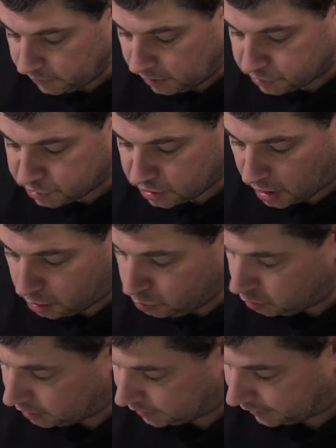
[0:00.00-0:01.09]

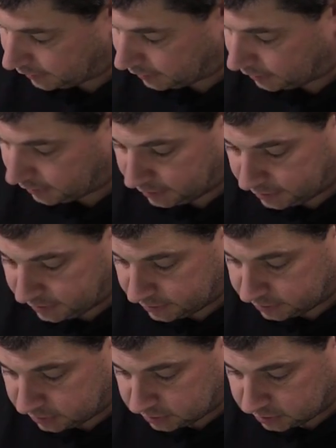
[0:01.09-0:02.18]
so uh,
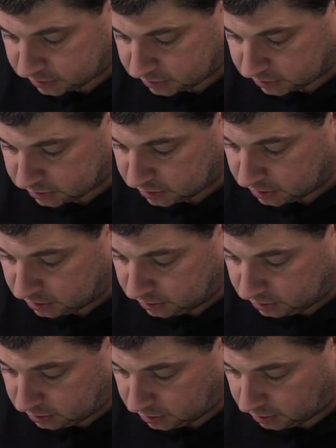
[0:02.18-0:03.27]
we
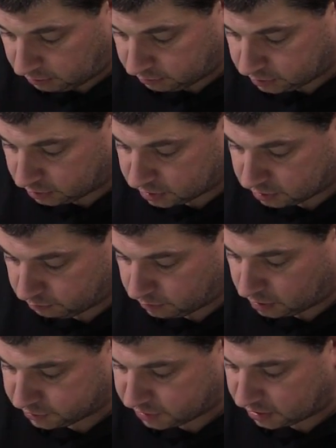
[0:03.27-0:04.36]
how are we going to
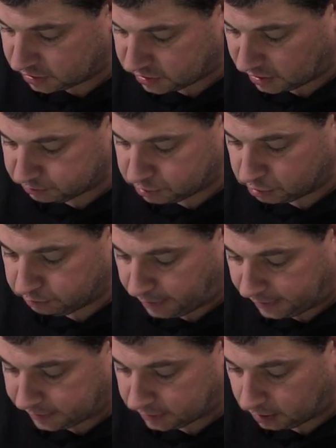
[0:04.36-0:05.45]
masking is an absolute
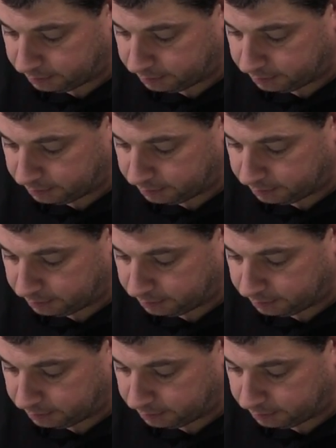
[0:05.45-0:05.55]
pain. I